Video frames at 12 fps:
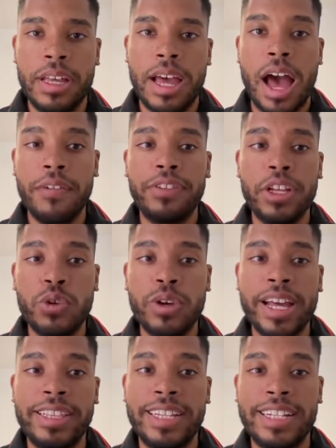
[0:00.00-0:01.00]
After you
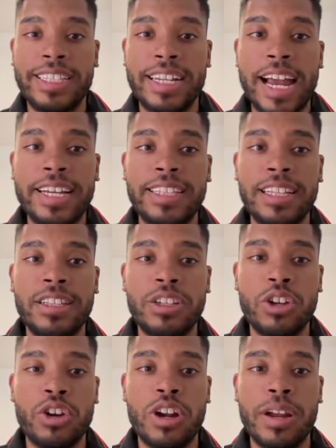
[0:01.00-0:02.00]
get redirected,
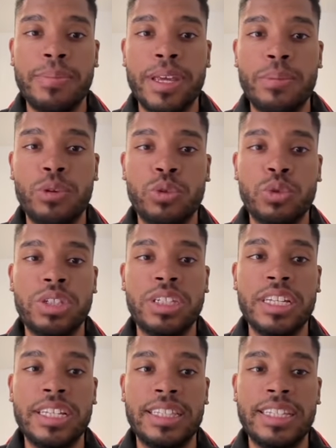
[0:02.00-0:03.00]
you're gonna be able to
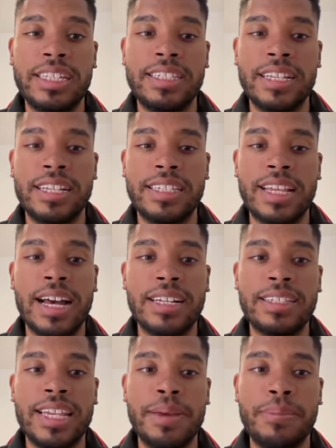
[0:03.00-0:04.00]
see this exact
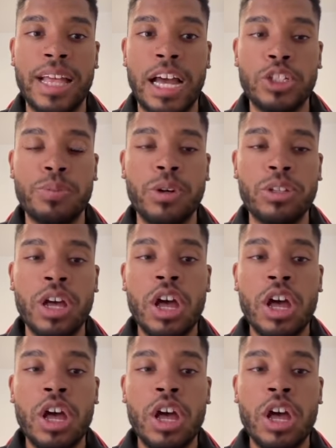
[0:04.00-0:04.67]
same dashboard.